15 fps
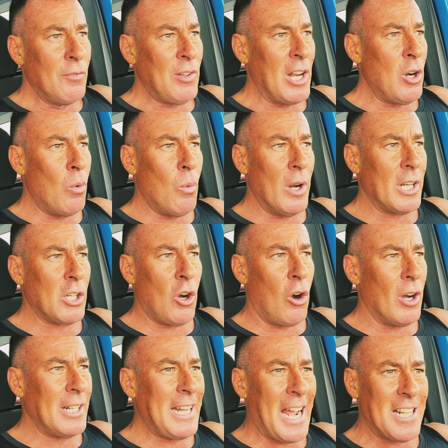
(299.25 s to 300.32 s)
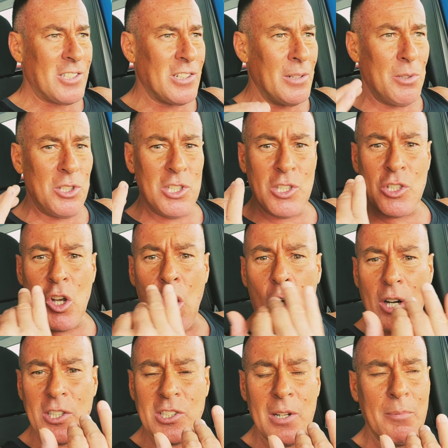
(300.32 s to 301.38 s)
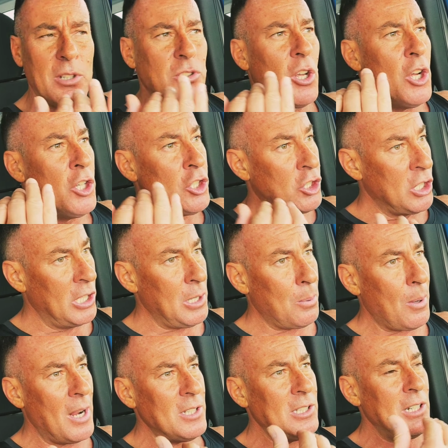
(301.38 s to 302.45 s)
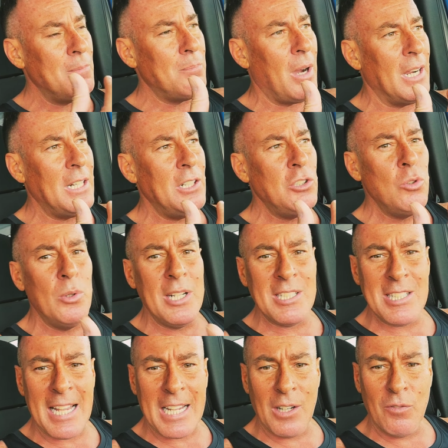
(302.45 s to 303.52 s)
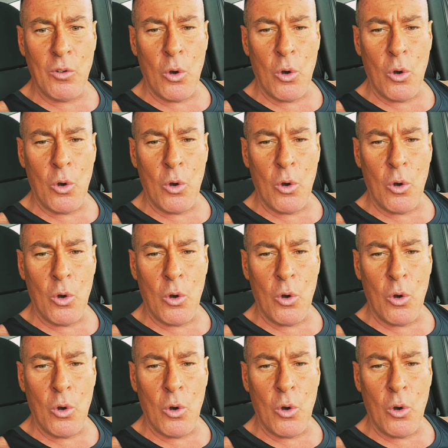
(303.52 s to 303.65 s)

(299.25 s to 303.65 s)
they don't want to call a gas stimulus, just call it a stimulus. Should the President Biden do an executive